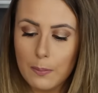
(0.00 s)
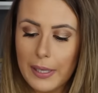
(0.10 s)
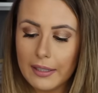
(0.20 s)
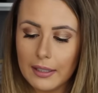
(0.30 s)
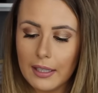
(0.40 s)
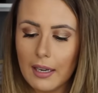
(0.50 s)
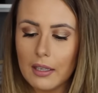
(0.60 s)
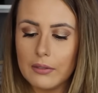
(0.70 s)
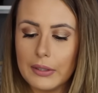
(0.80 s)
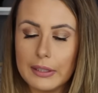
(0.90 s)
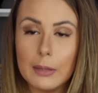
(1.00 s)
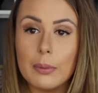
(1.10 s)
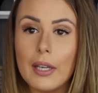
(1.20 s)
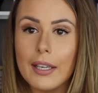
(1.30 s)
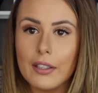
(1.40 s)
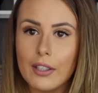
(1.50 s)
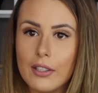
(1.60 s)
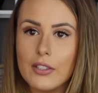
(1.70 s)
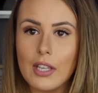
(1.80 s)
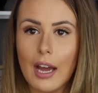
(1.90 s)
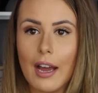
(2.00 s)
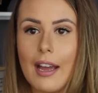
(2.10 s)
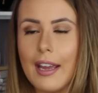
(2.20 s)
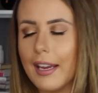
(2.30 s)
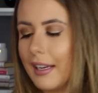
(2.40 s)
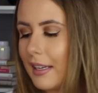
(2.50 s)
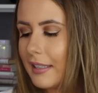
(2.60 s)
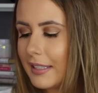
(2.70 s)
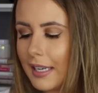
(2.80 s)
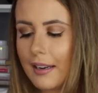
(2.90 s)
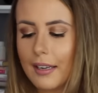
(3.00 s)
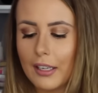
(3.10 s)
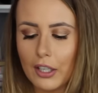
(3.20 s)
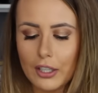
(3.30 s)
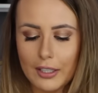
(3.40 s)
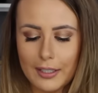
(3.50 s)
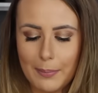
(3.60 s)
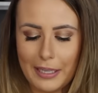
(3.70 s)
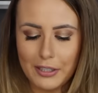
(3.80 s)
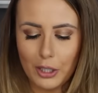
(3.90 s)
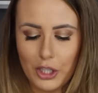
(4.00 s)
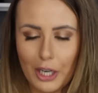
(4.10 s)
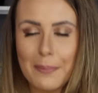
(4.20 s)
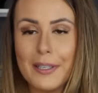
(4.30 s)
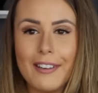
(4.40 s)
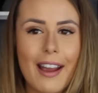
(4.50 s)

Speaking of lip liners, I needed a good pencil sharpener.